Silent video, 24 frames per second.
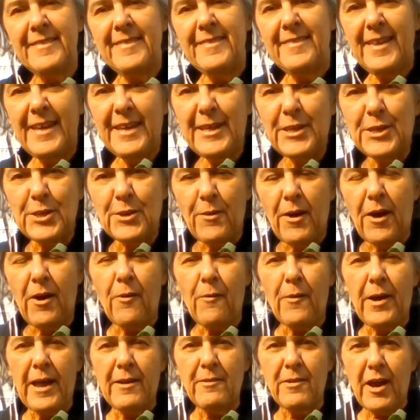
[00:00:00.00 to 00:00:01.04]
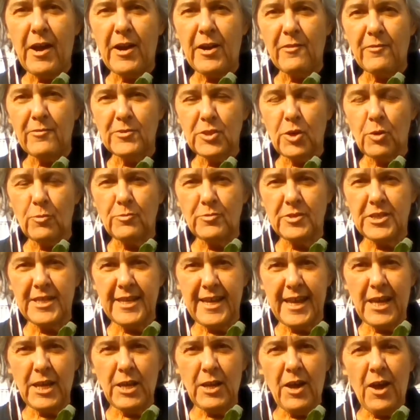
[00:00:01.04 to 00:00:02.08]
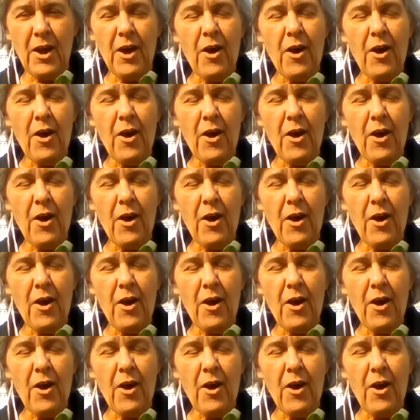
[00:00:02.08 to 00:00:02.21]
Thank you. Oh, and so today